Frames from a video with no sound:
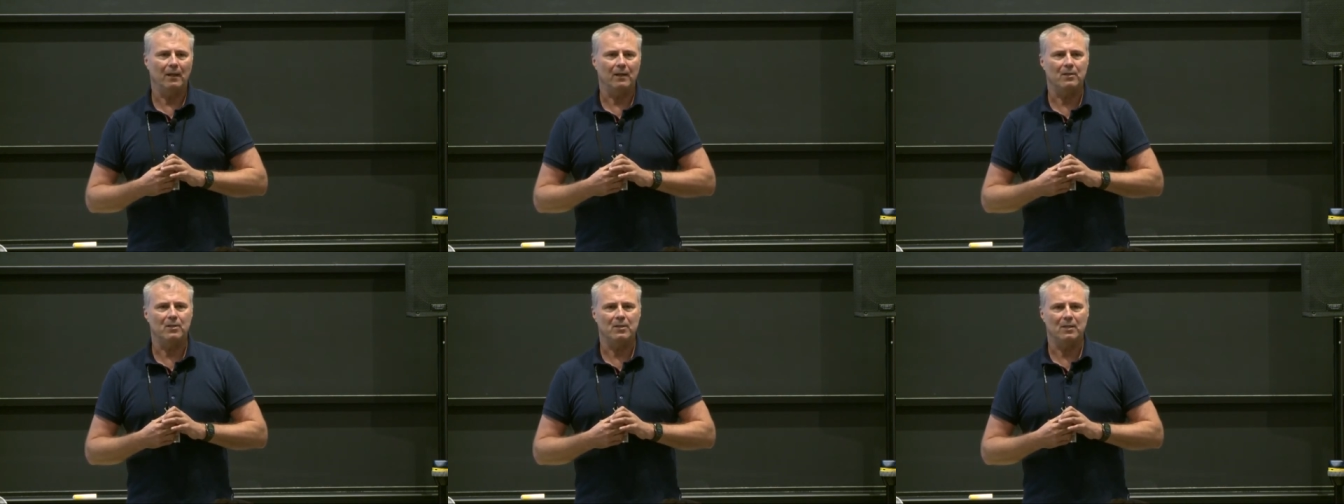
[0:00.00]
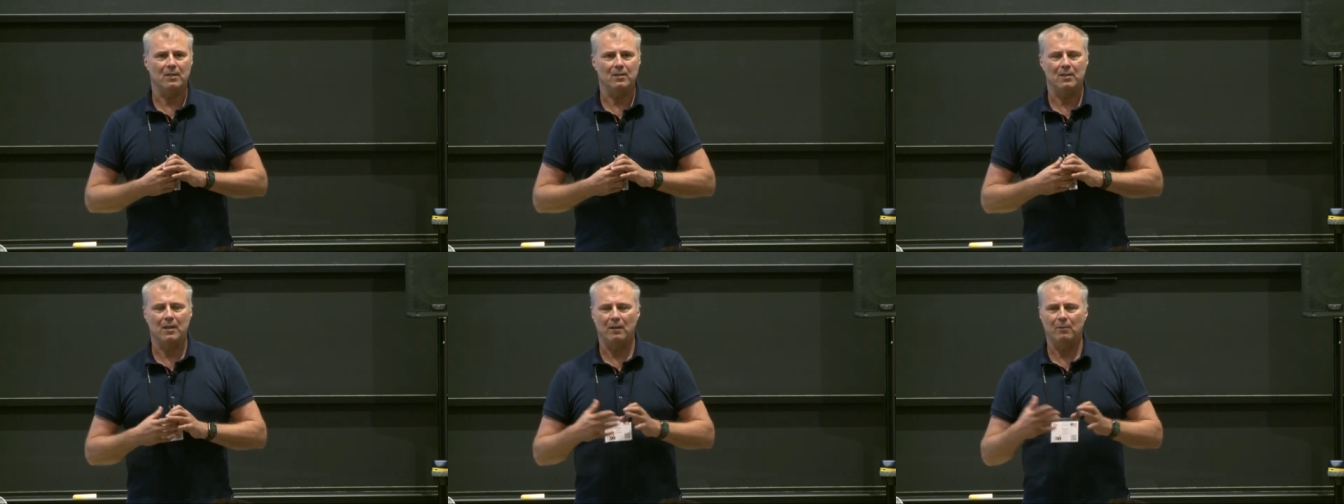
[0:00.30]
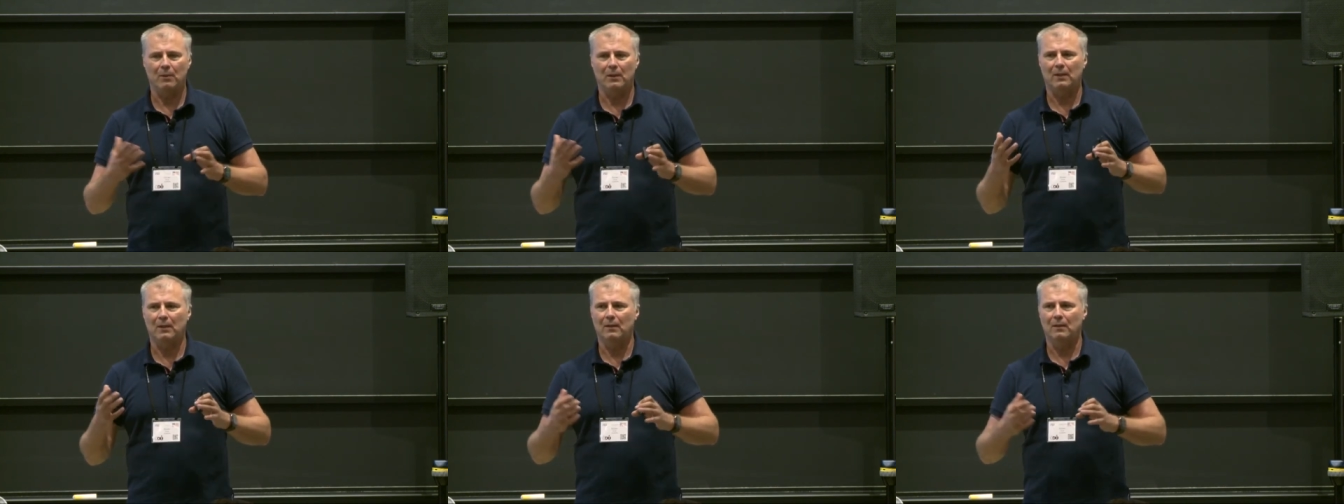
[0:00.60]
access that
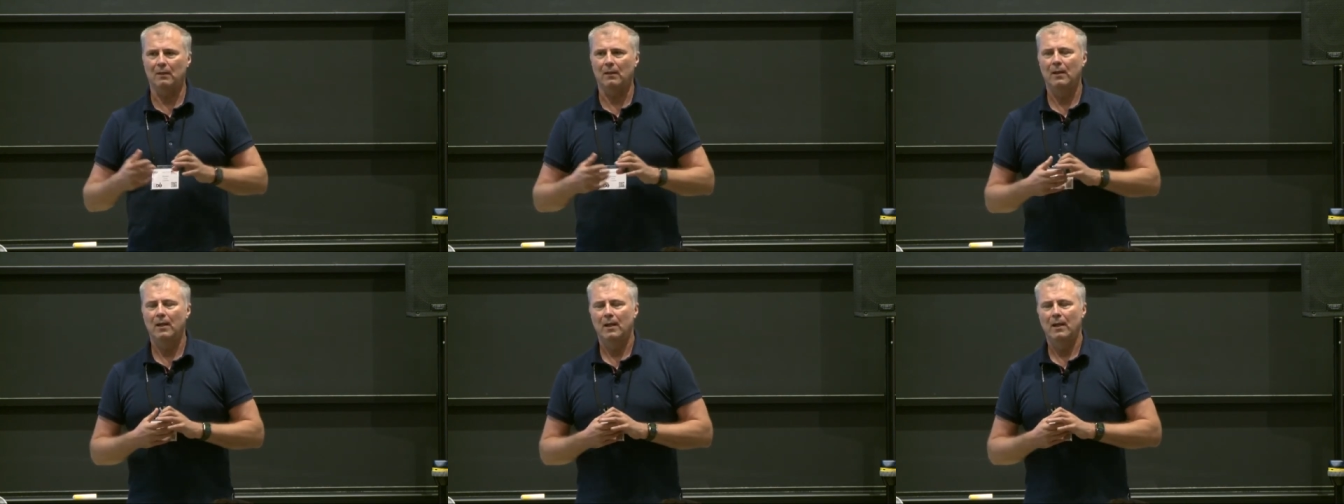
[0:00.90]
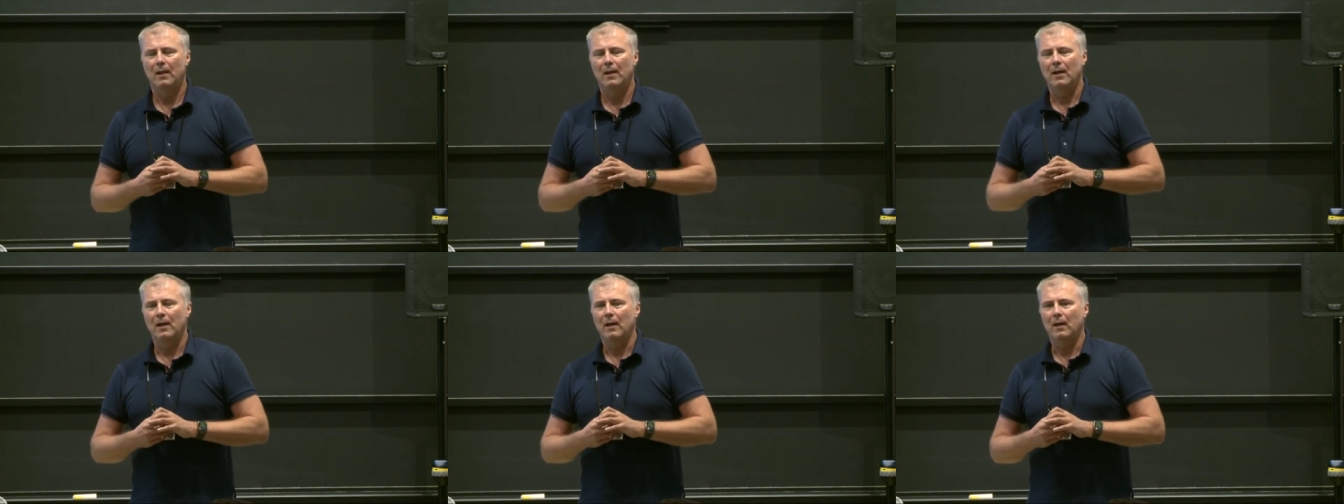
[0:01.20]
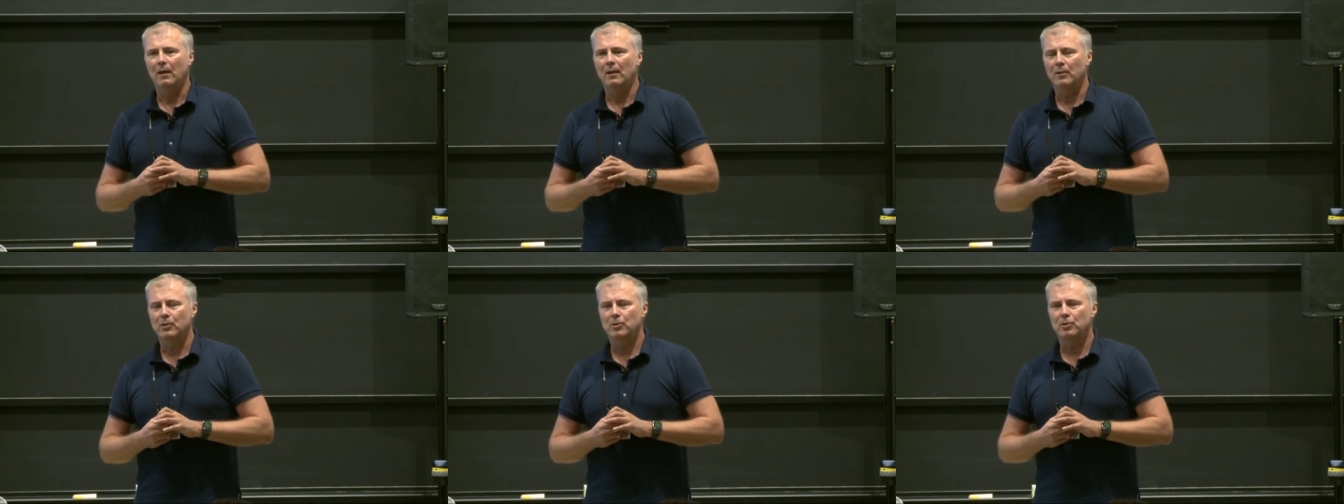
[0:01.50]
we can
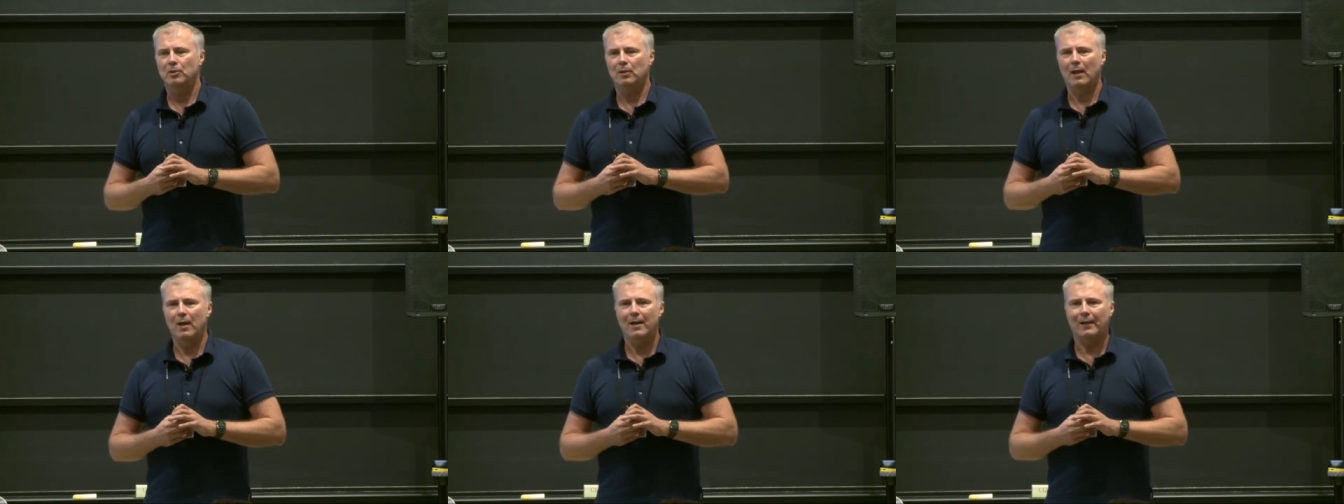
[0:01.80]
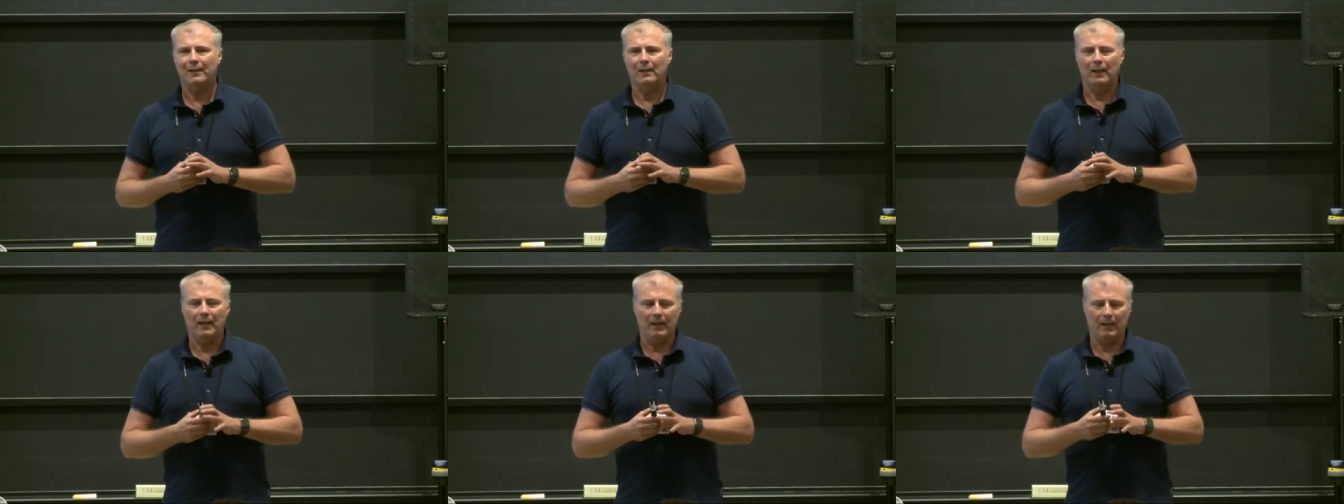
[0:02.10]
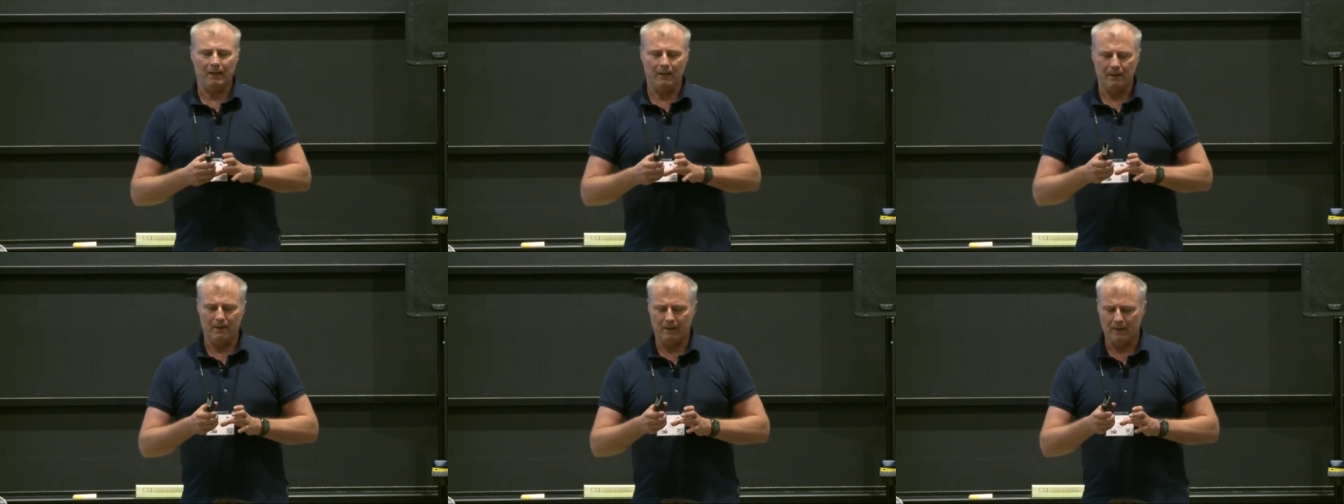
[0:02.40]
share
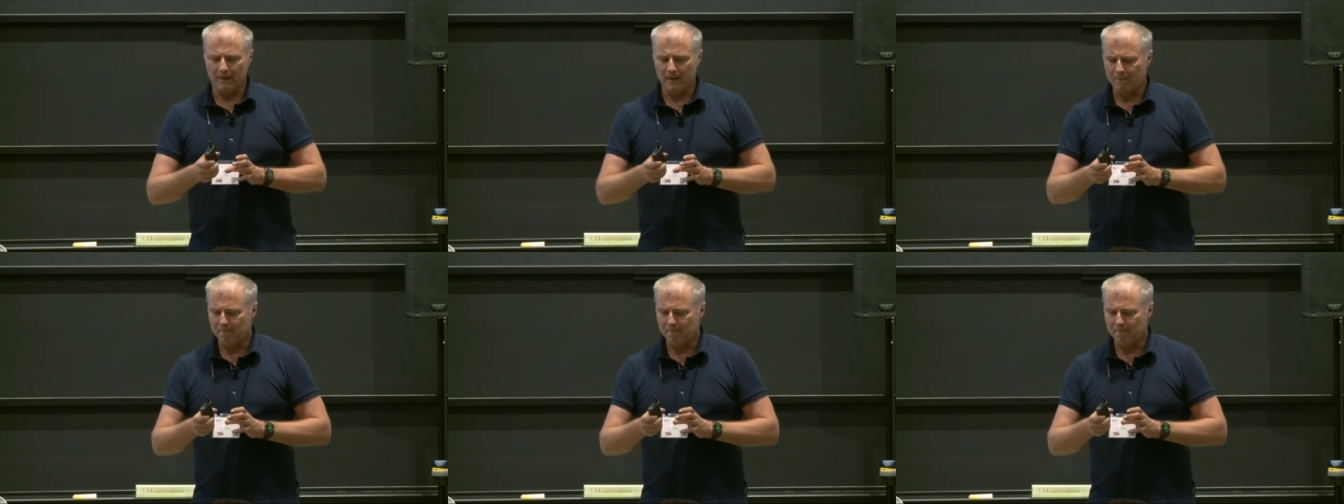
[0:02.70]
and